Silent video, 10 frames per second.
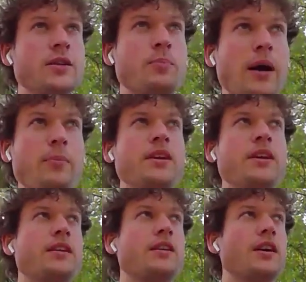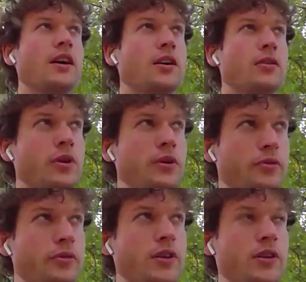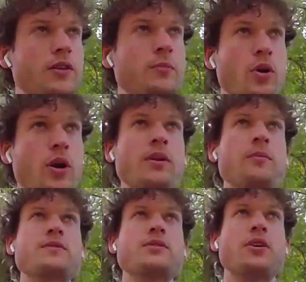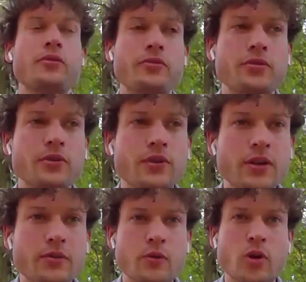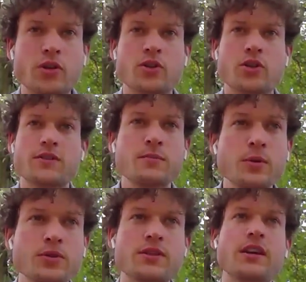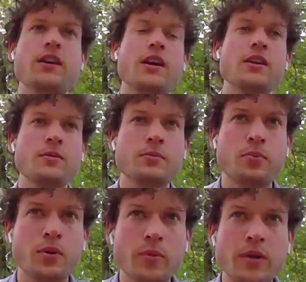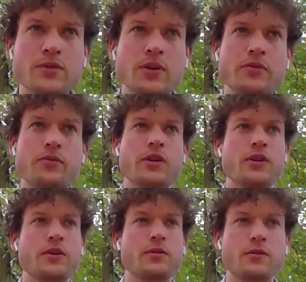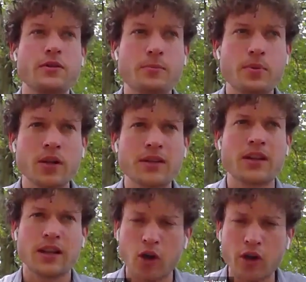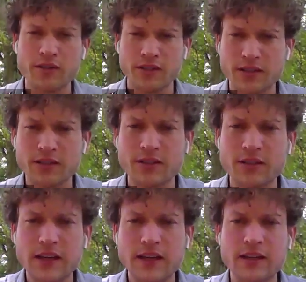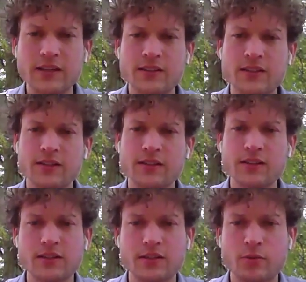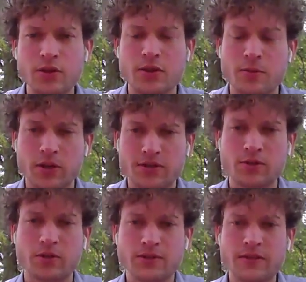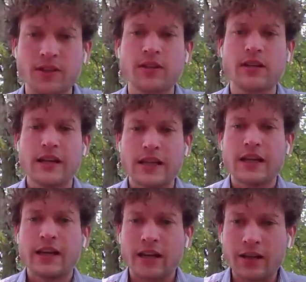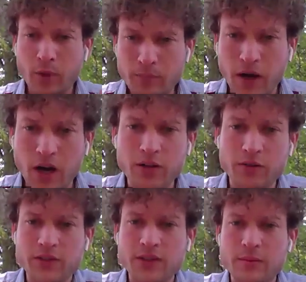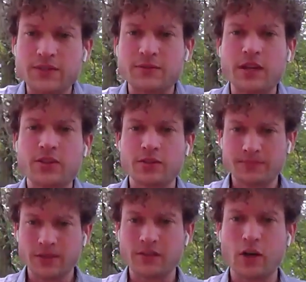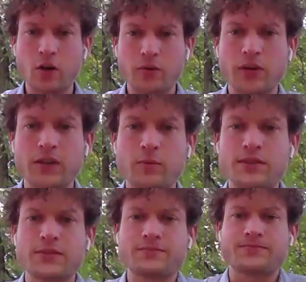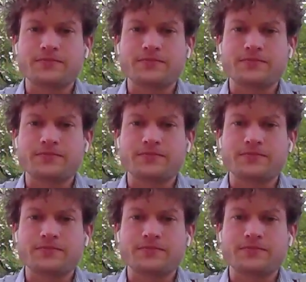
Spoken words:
the public with the problems of Roger's music and problems of the political content in the Roger Waters concert there. And one part of the demonstration and the whole thing was